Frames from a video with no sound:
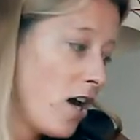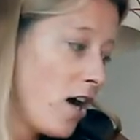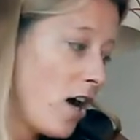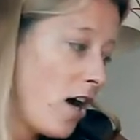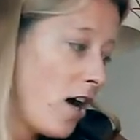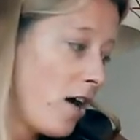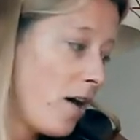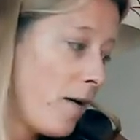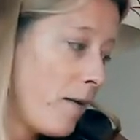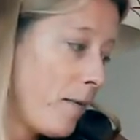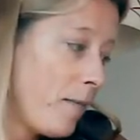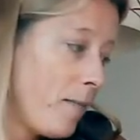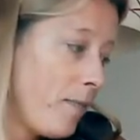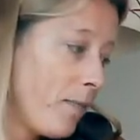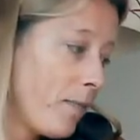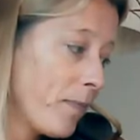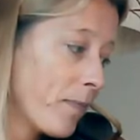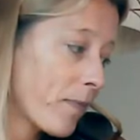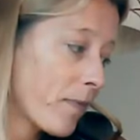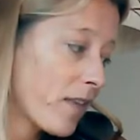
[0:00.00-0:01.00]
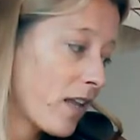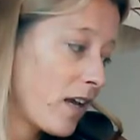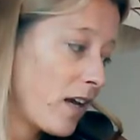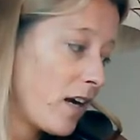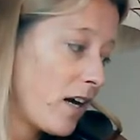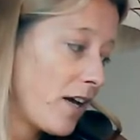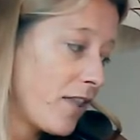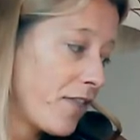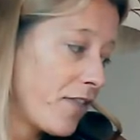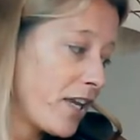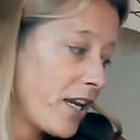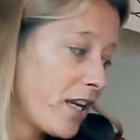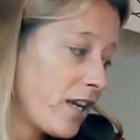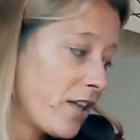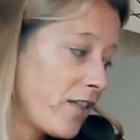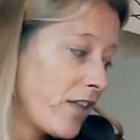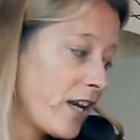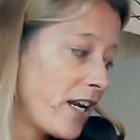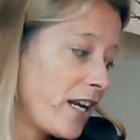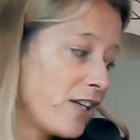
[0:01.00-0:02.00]
I
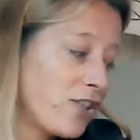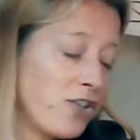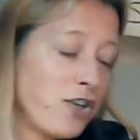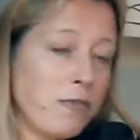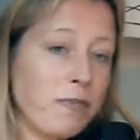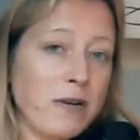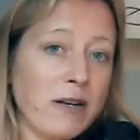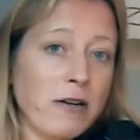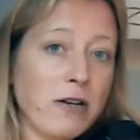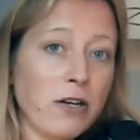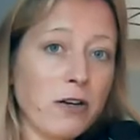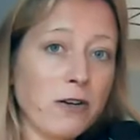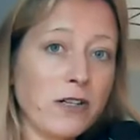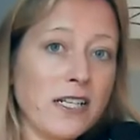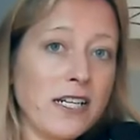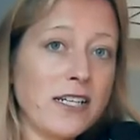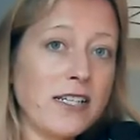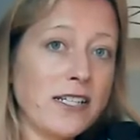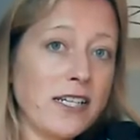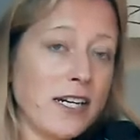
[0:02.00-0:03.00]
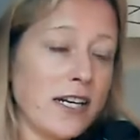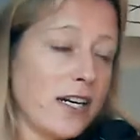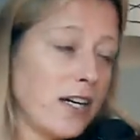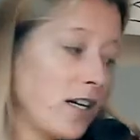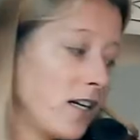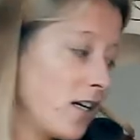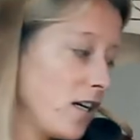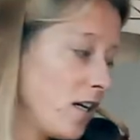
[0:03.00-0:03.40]
think then it should be a lot easier.